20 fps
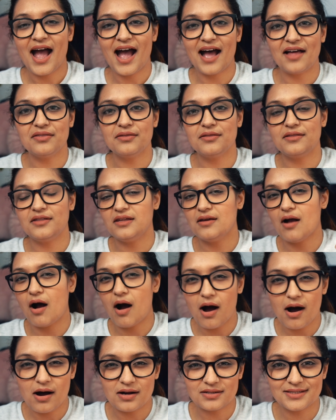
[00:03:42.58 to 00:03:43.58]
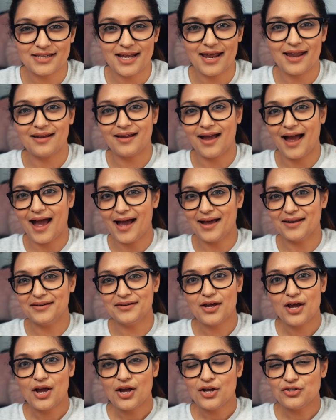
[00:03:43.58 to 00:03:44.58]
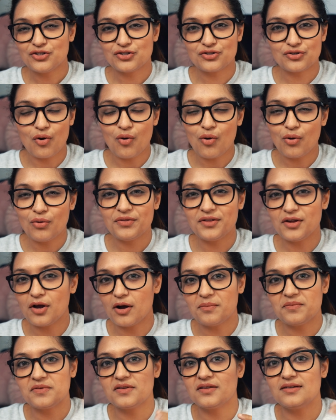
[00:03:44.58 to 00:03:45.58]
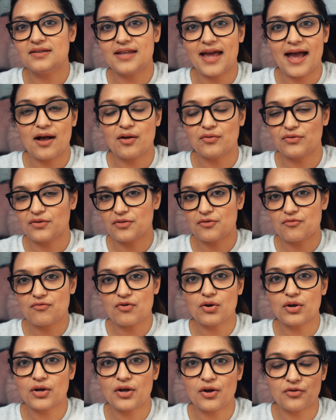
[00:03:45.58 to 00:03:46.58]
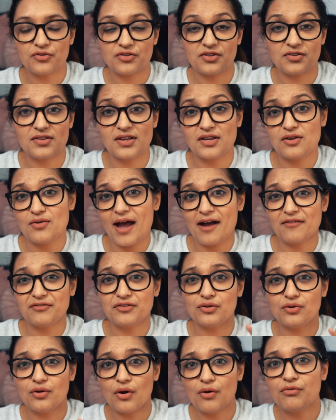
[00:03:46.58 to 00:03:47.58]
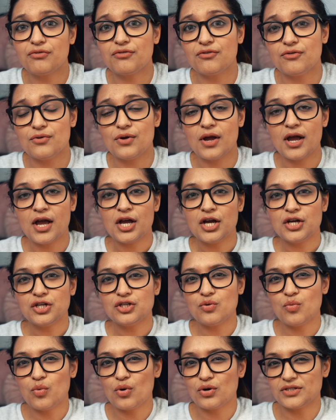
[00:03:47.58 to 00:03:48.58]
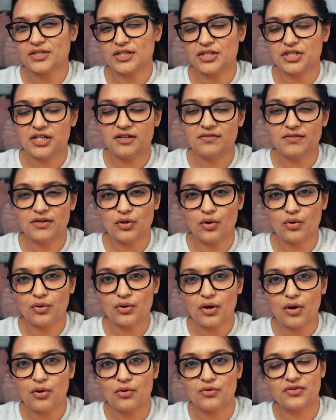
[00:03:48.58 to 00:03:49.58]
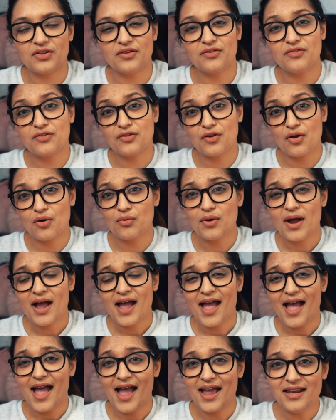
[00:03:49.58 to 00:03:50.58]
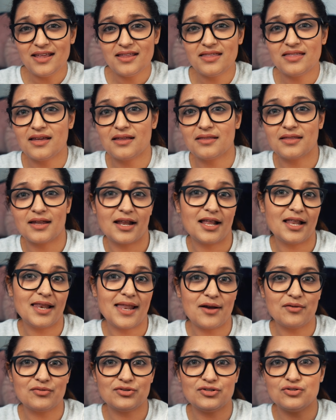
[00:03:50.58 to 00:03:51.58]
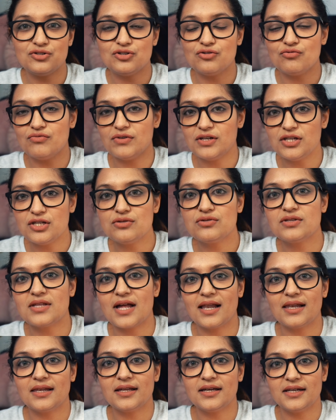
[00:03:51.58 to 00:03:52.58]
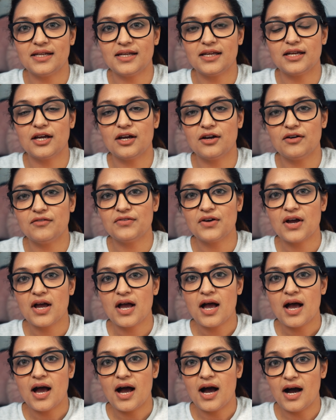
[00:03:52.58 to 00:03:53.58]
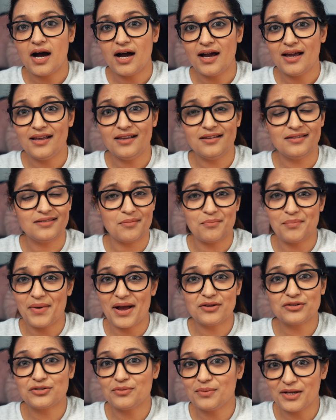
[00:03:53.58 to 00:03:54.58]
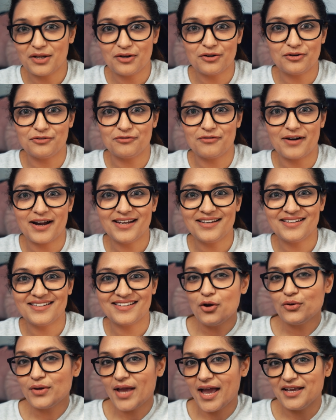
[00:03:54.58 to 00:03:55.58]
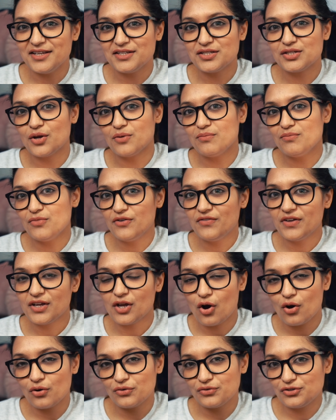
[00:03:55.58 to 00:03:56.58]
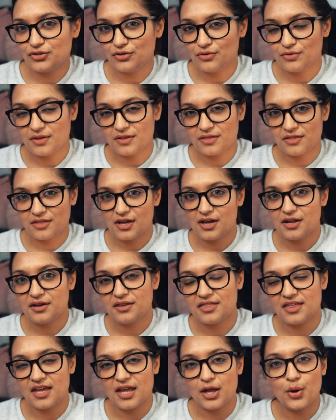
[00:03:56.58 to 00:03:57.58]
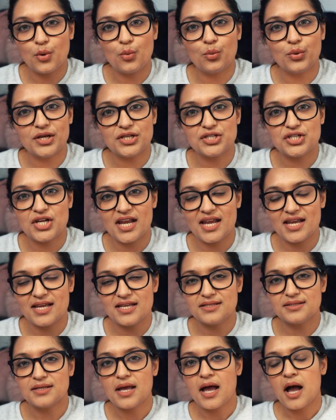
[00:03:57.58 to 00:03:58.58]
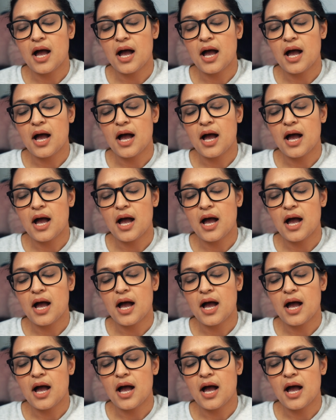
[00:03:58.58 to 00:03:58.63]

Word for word: and the heartache and just all the ups and downs and the roller coasters that you have to go through towards achieving your goals. And so anything that allows you to reduce that learning curve uh, is bound to be good, right? Okay, so moving on to the third thing, which is